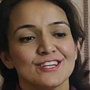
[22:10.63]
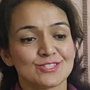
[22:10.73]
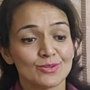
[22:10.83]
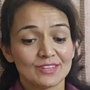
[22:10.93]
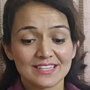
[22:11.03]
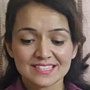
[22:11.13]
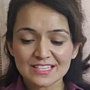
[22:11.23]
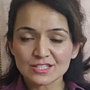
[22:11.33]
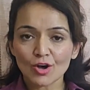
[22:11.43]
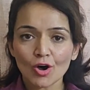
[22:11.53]
So this
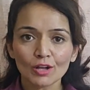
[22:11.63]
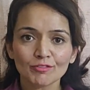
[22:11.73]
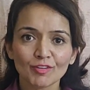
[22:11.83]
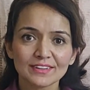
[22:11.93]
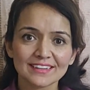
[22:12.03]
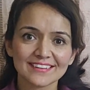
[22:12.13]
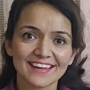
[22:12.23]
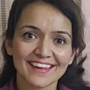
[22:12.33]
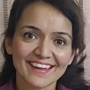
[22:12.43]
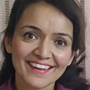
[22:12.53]
is all for the
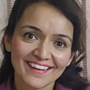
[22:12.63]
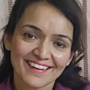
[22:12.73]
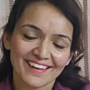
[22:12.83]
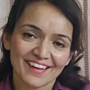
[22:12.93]
day.